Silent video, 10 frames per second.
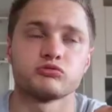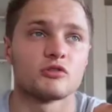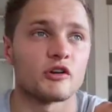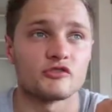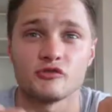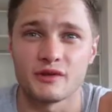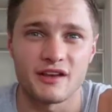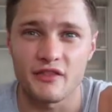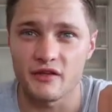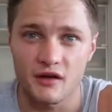crush you
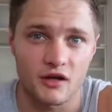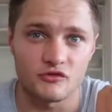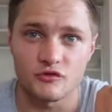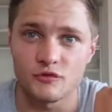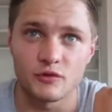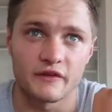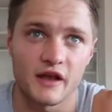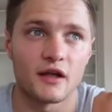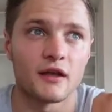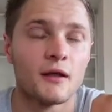another 100 foot
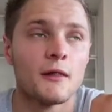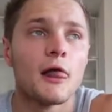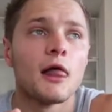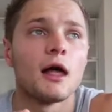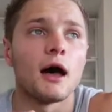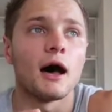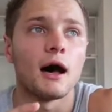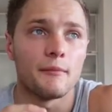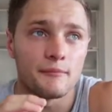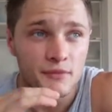down.
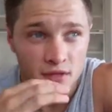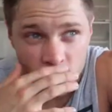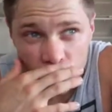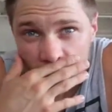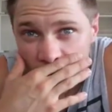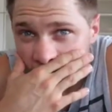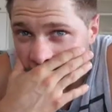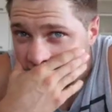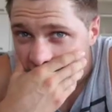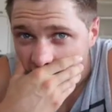And
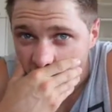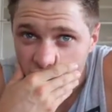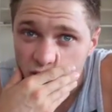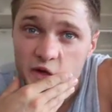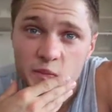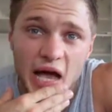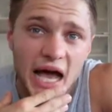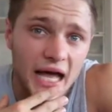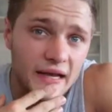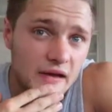it was really
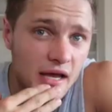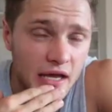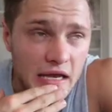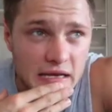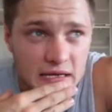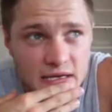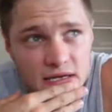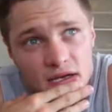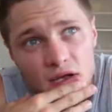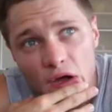bad. And
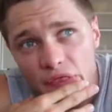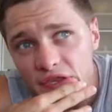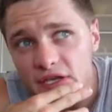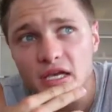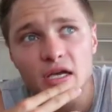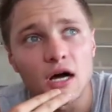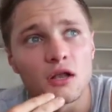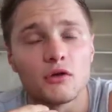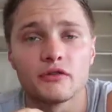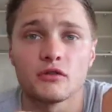I think I
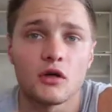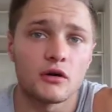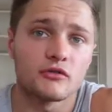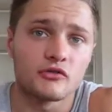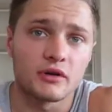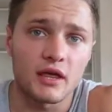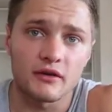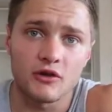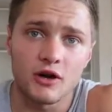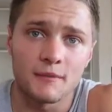learned a lot during
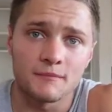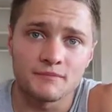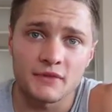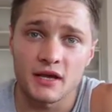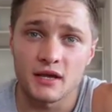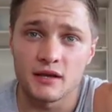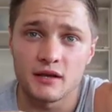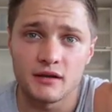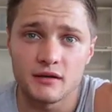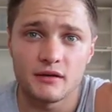that time. And